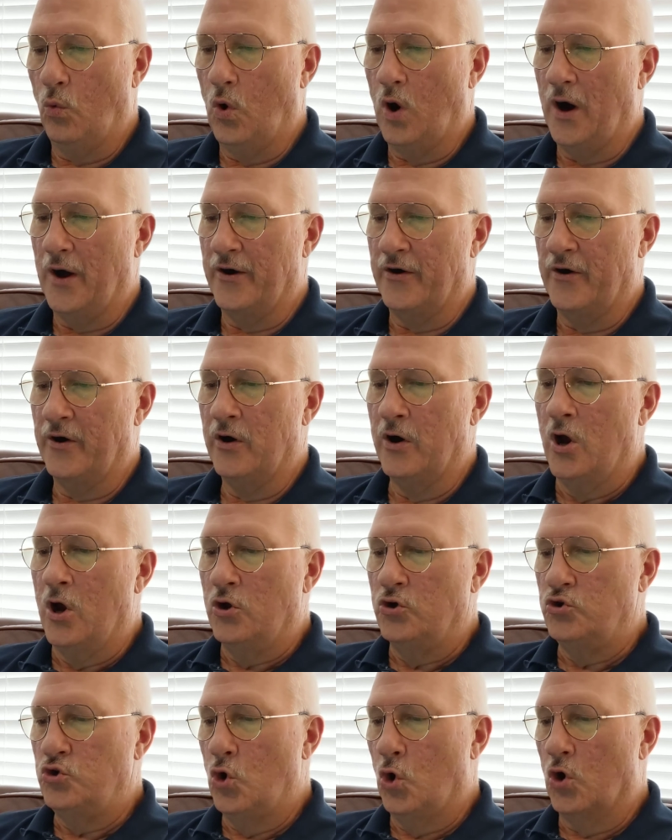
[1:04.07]
water,
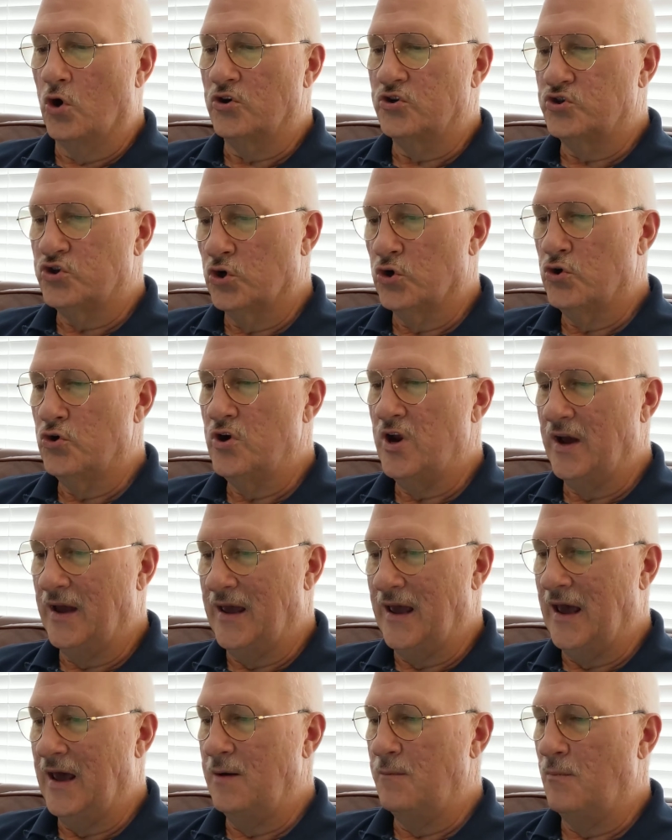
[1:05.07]
nor turn
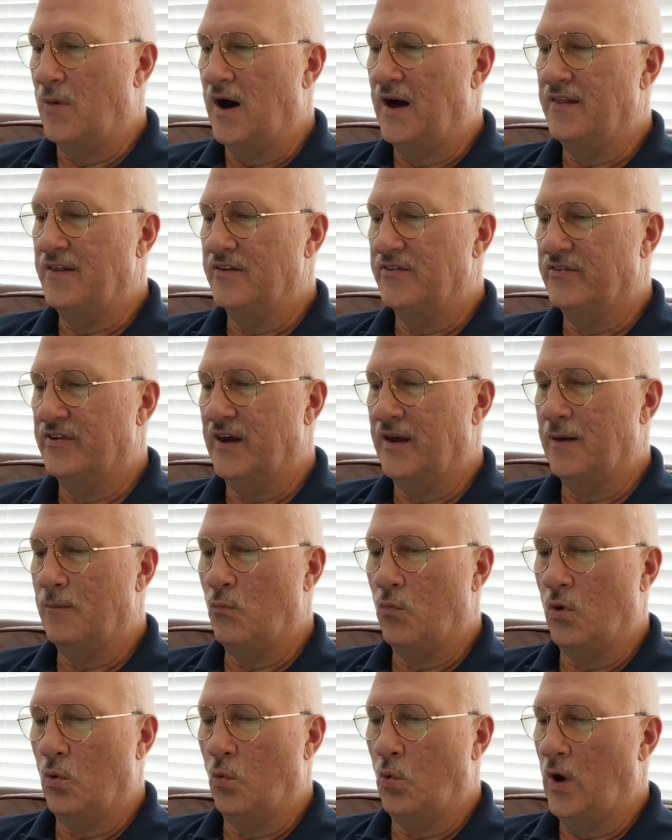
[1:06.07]
again by the
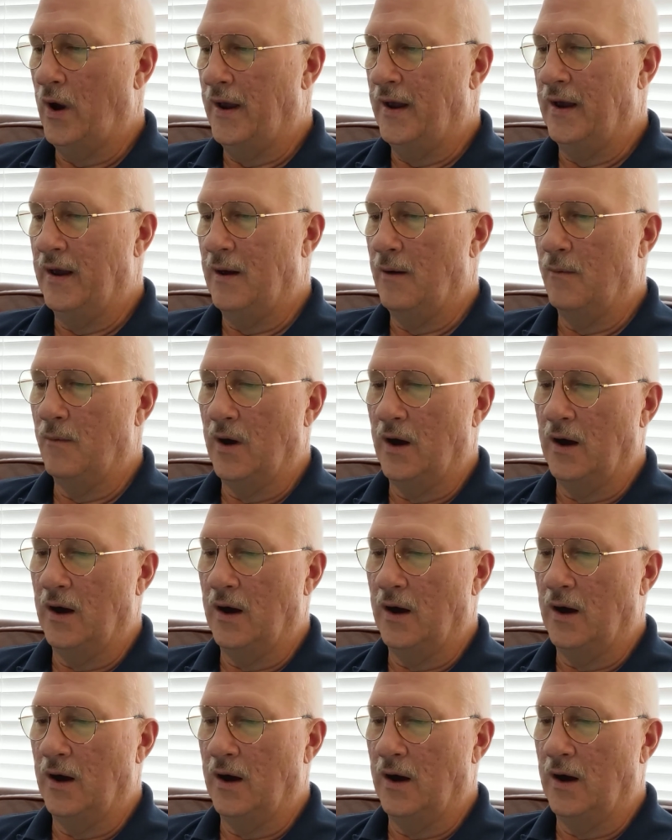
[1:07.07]
same way,